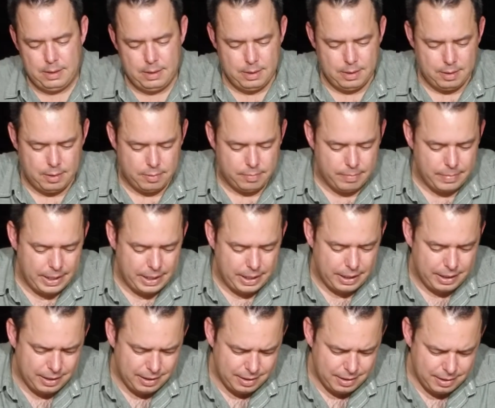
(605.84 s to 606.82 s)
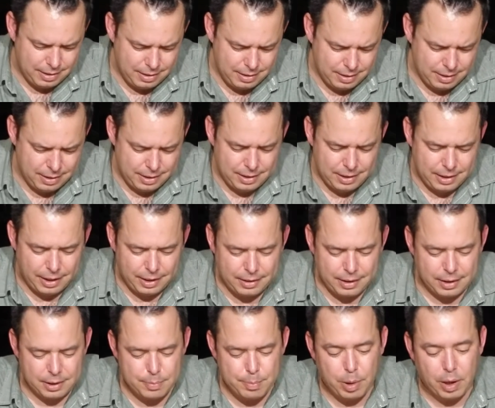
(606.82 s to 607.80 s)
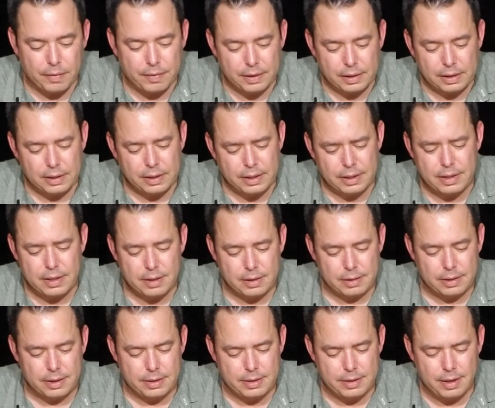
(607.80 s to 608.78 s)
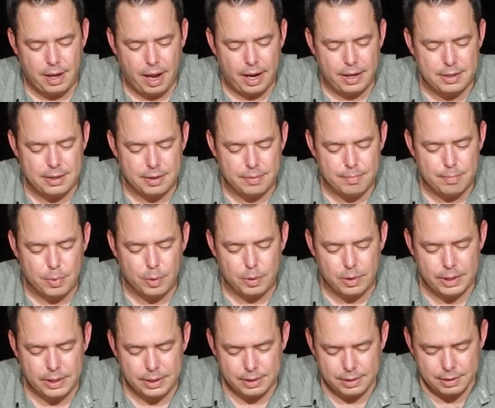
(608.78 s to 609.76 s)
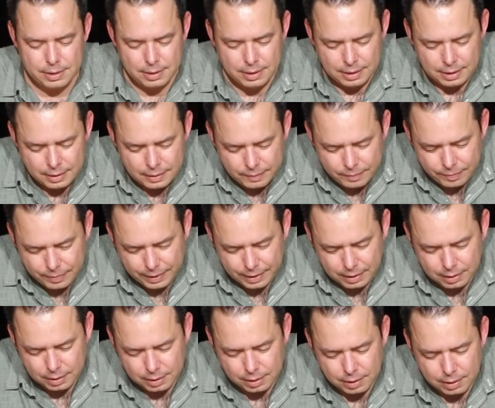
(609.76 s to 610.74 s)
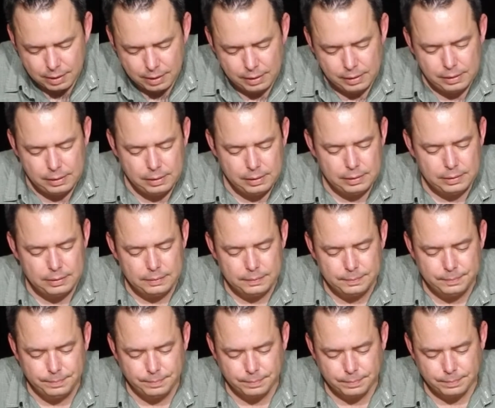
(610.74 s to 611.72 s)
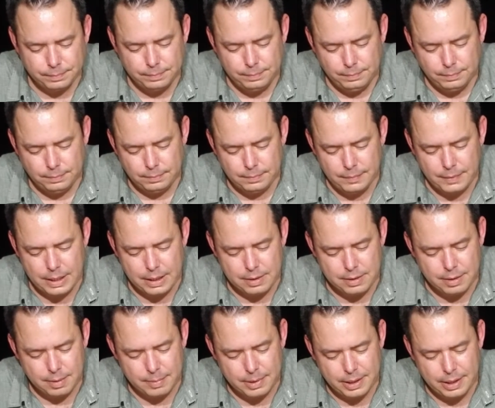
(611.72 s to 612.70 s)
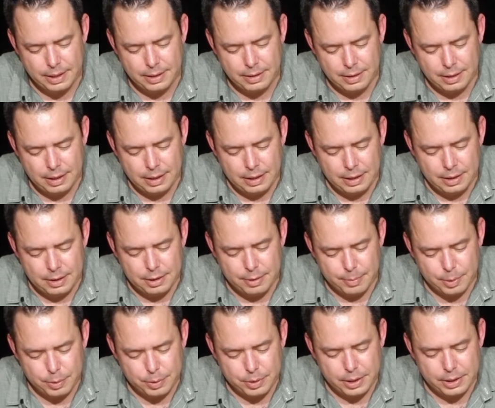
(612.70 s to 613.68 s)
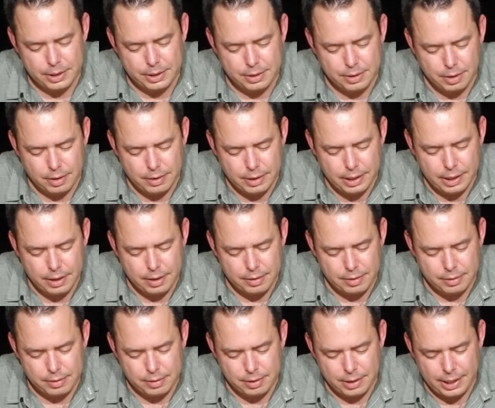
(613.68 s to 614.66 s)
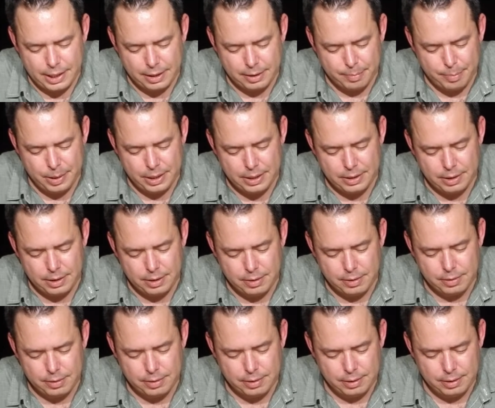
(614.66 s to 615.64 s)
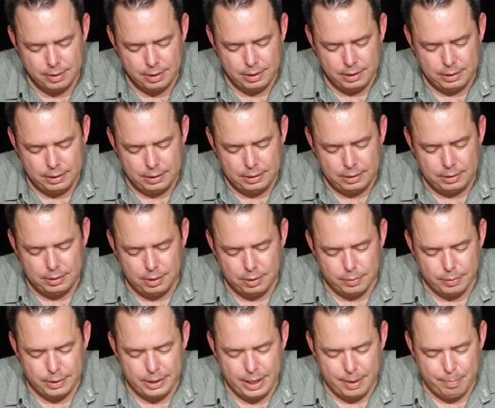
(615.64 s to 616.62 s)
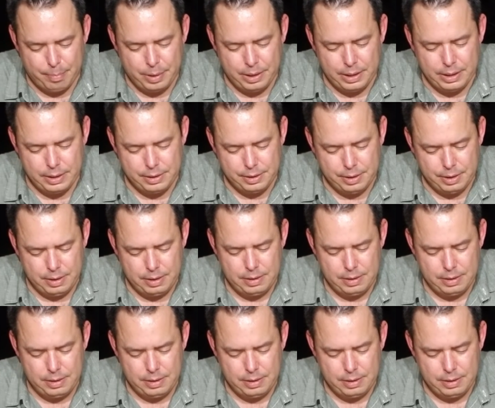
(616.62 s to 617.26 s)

Oh man, that thing's perfectly cooked. It's nice and moist. Oh, get some of those onions on there, those little jalapenos, along with that peach.